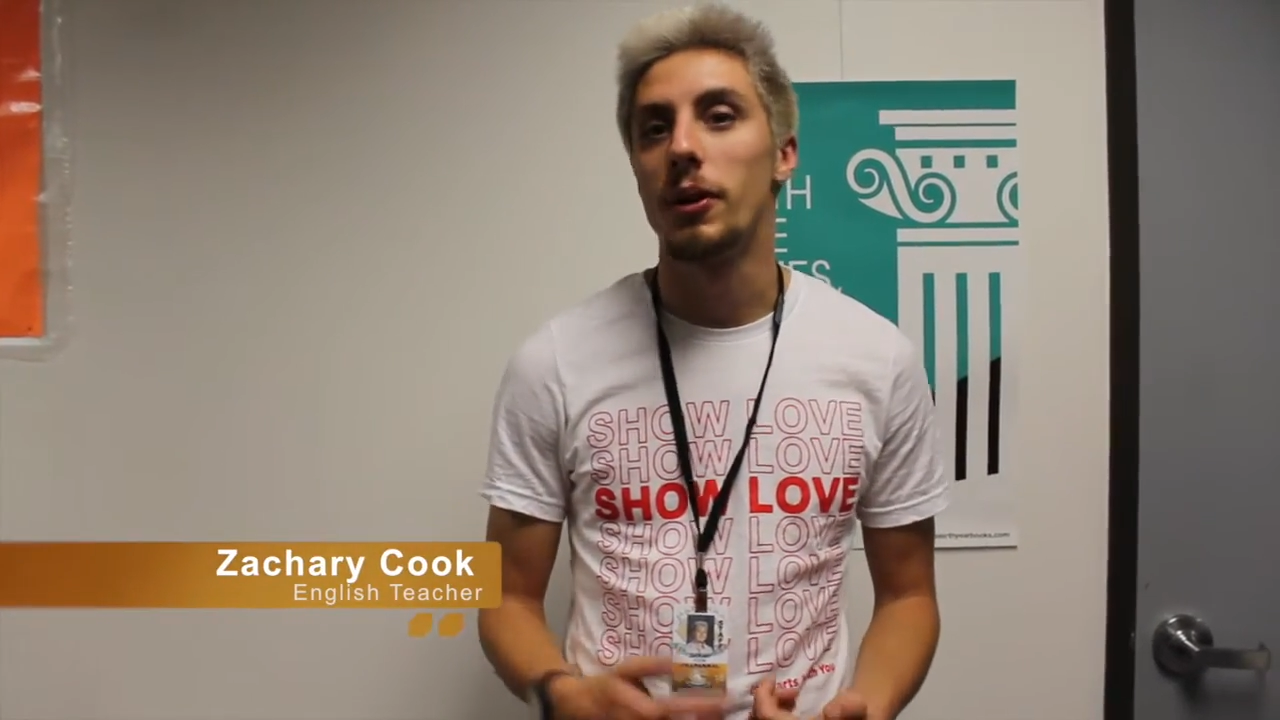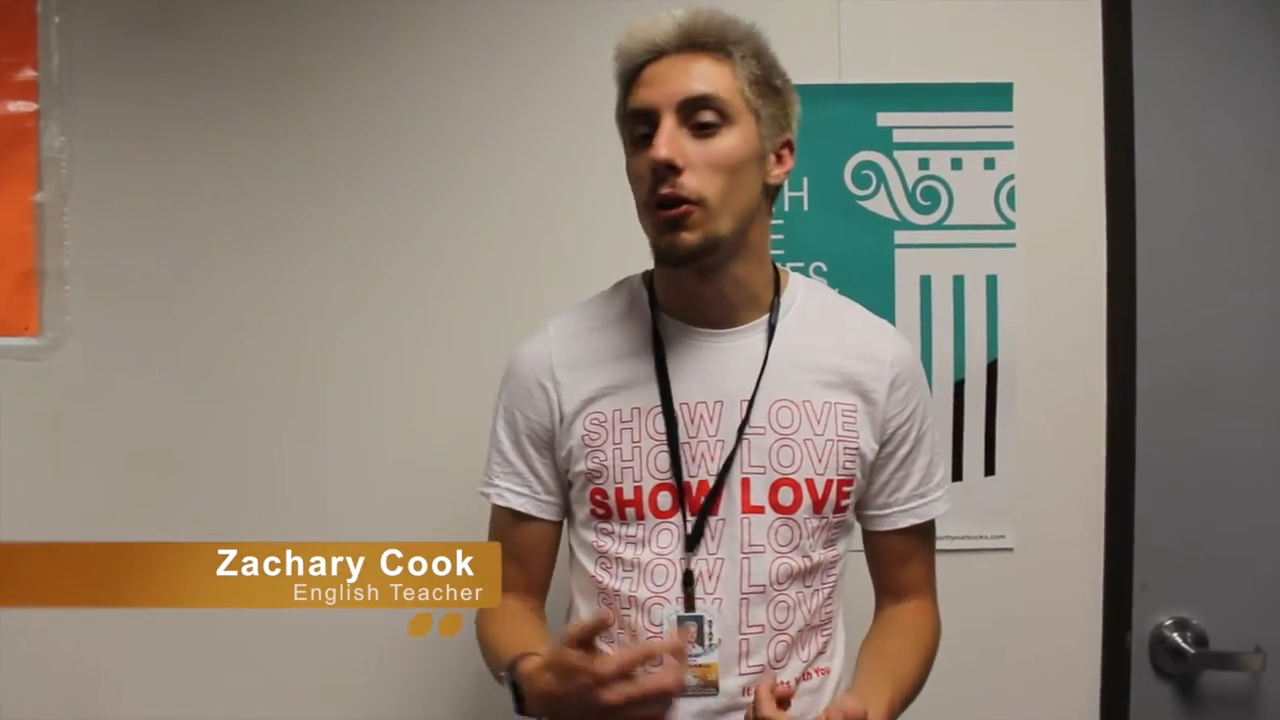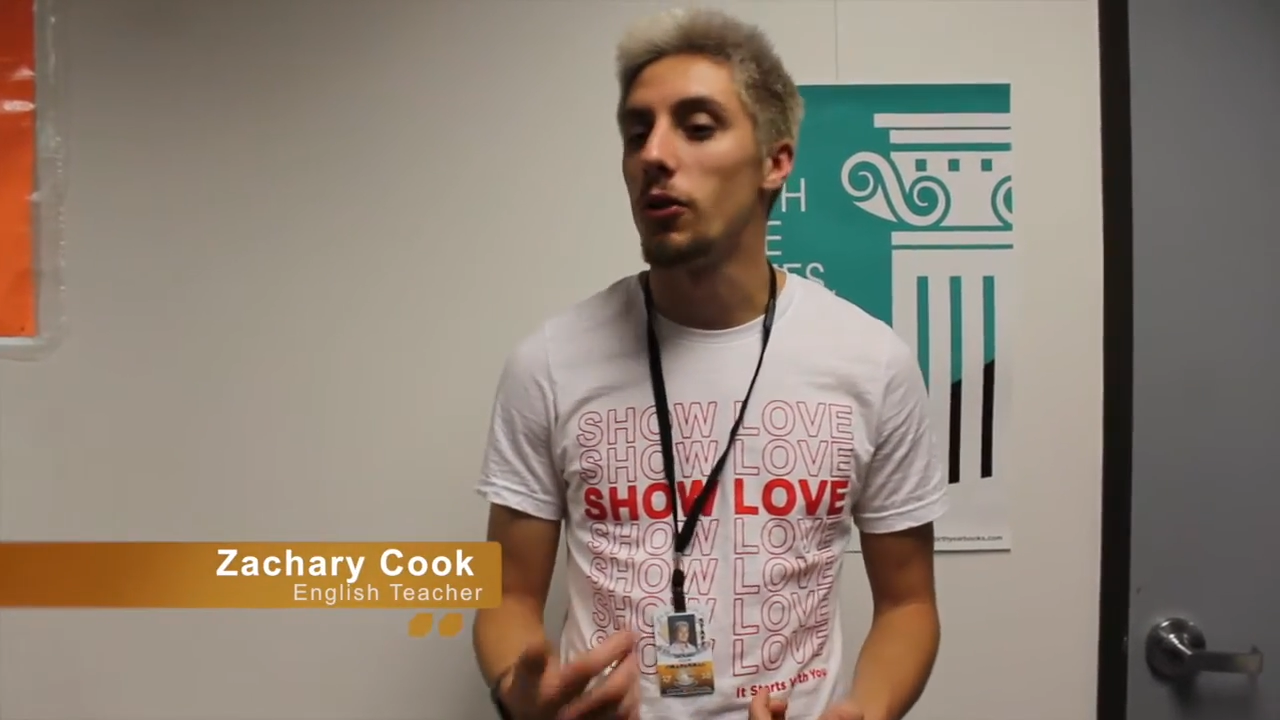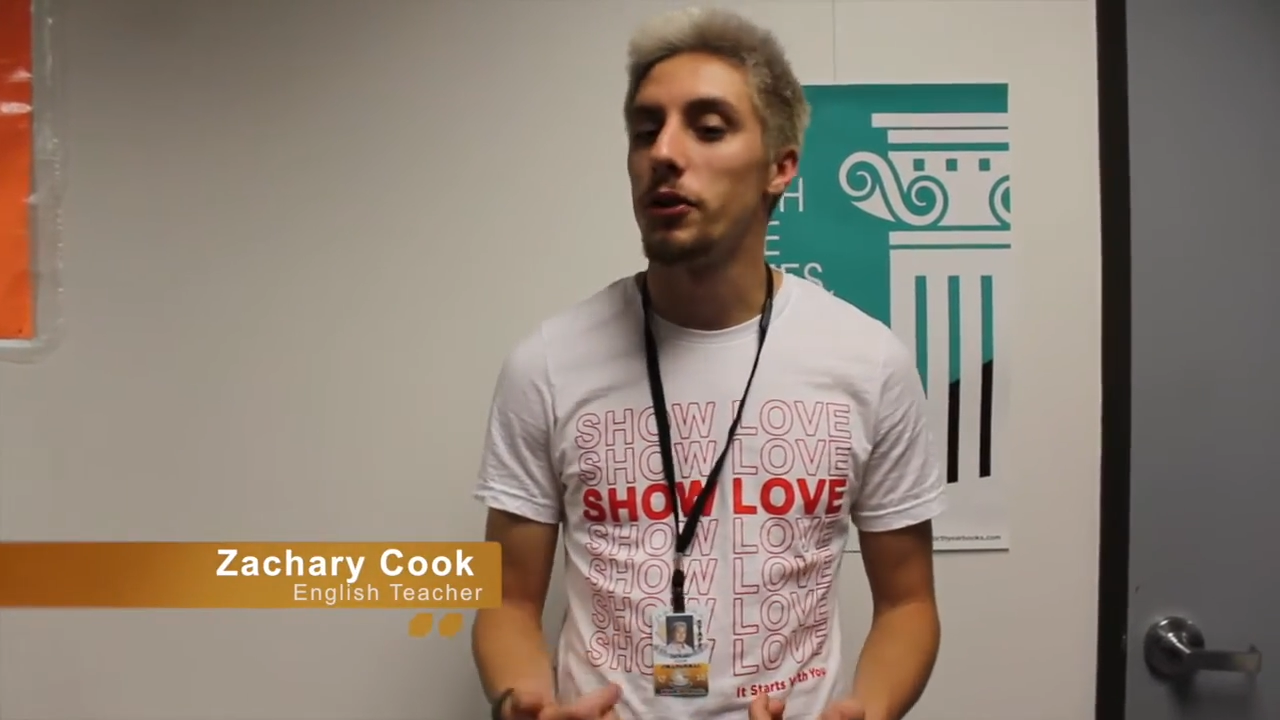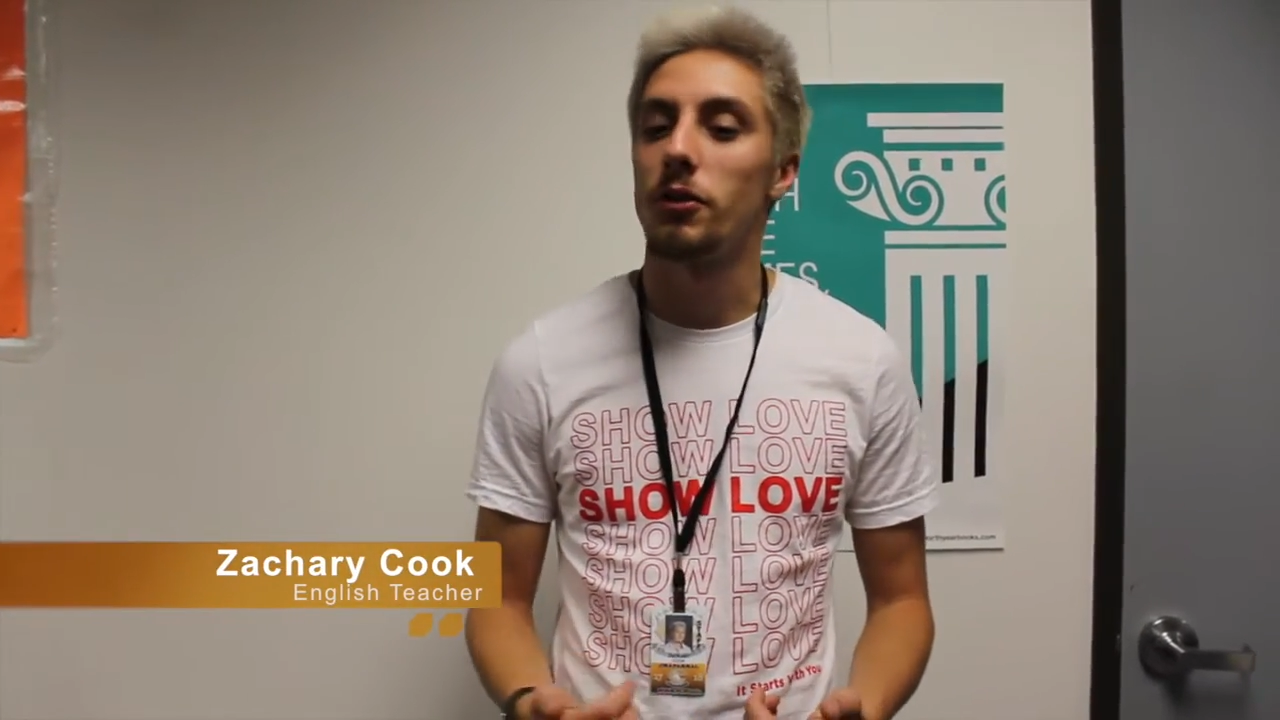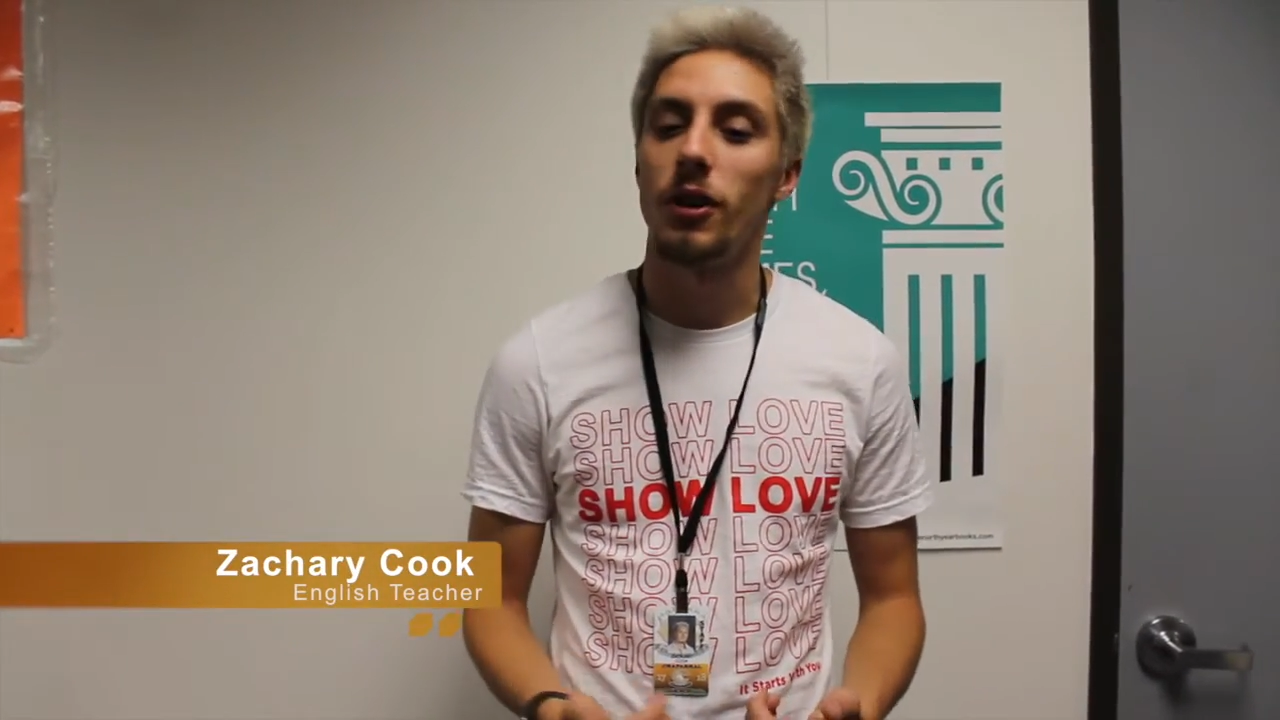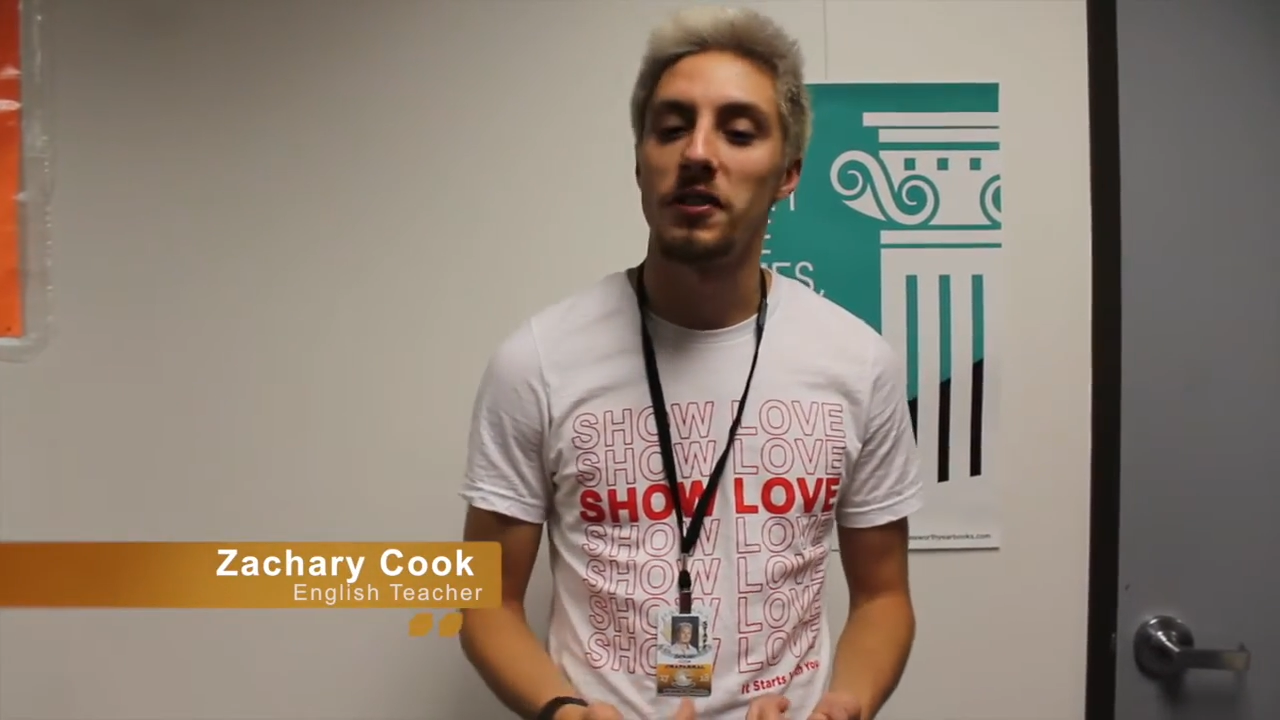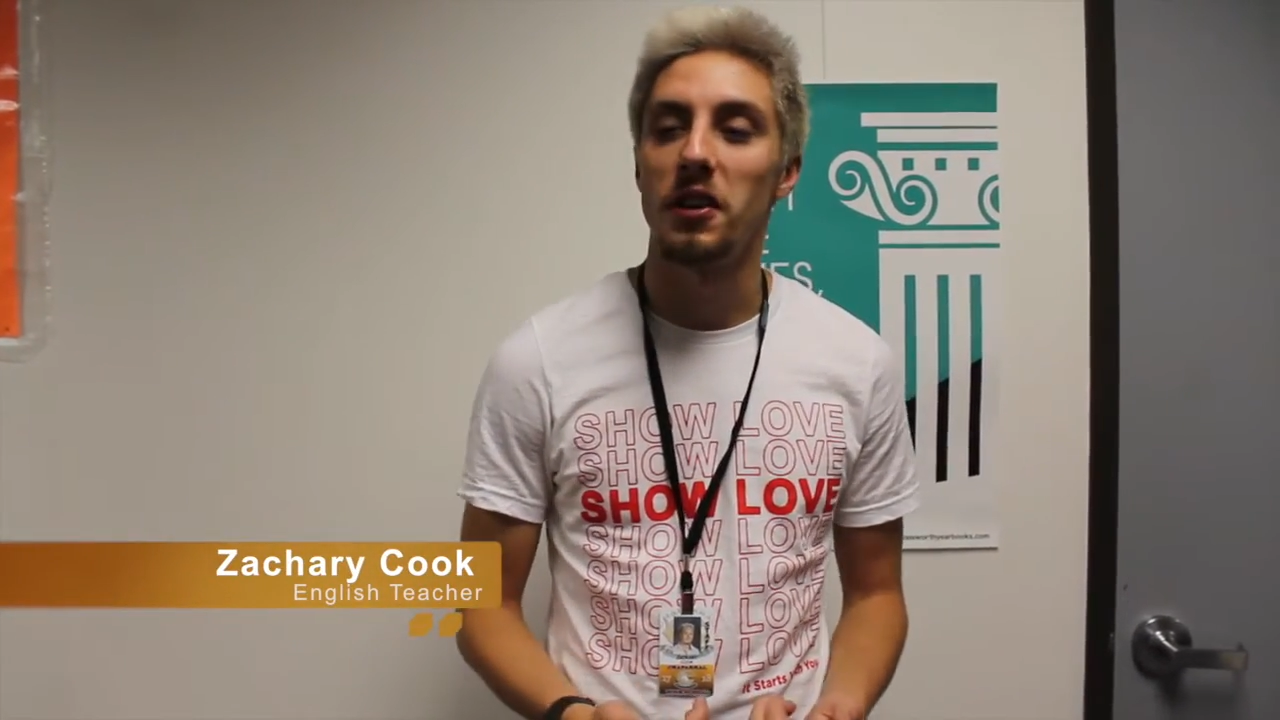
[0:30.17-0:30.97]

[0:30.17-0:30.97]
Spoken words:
at Holy Cross